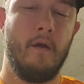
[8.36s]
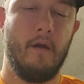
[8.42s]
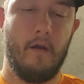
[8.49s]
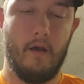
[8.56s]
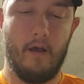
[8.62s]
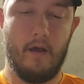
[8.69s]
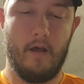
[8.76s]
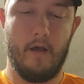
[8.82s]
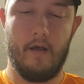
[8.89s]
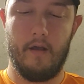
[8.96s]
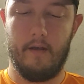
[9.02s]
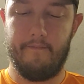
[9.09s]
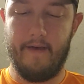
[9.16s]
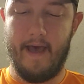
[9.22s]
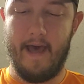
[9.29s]

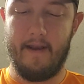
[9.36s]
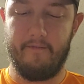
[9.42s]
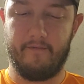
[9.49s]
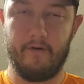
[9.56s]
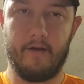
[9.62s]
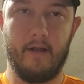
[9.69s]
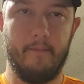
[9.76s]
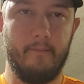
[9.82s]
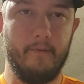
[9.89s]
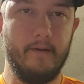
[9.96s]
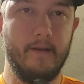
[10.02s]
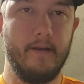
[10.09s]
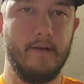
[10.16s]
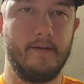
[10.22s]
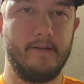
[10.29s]
I've had it for a couple of
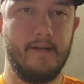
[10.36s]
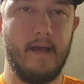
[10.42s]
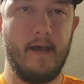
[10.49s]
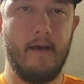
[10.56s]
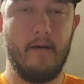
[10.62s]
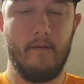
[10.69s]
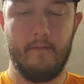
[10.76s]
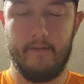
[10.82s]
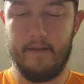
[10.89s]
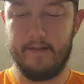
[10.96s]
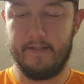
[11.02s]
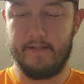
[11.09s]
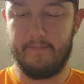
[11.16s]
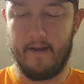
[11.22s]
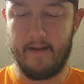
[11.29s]
years now.
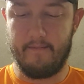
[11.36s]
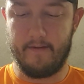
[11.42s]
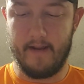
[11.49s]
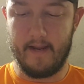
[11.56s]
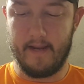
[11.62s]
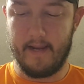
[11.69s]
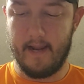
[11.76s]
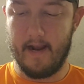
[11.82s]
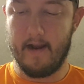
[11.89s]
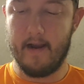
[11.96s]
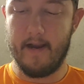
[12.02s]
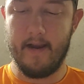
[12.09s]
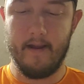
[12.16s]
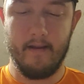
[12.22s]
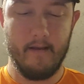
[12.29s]
This is my everyday
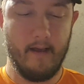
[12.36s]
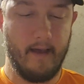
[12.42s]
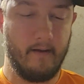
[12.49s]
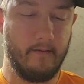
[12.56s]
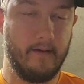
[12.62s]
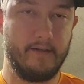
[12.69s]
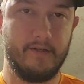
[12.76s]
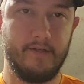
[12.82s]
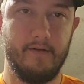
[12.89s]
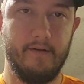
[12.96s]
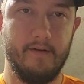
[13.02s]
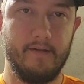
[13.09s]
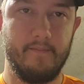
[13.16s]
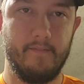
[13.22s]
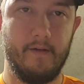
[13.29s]
carry. I don't get to
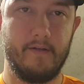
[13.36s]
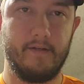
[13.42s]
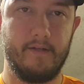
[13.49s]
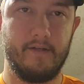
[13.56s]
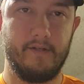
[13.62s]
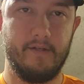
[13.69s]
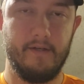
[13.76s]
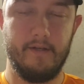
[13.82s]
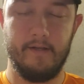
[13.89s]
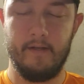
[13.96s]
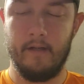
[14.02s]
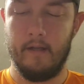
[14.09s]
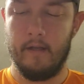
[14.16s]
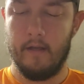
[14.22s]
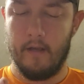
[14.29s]
shoot it as much as I should.
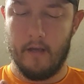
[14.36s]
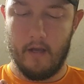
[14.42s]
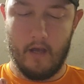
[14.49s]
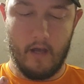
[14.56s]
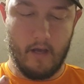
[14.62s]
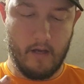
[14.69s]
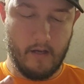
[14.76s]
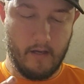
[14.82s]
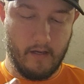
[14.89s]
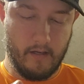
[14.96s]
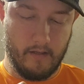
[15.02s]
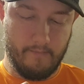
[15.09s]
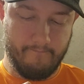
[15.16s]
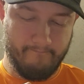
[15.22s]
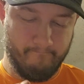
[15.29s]

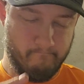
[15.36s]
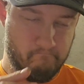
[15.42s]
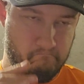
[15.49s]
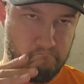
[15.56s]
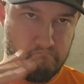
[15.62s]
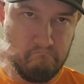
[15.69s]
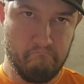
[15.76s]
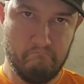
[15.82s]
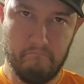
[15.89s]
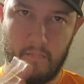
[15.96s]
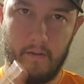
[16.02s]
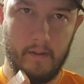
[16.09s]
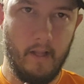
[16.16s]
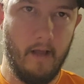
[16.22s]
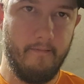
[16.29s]

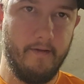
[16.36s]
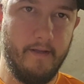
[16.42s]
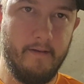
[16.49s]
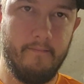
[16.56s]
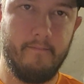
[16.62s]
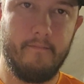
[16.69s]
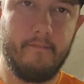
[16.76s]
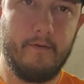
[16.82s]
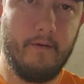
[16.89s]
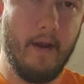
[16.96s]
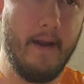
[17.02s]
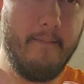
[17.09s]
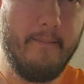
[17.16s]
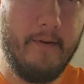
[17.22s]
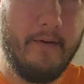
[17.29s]
Love it.
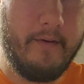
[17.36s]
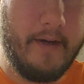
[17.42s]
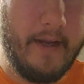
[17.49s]
Great built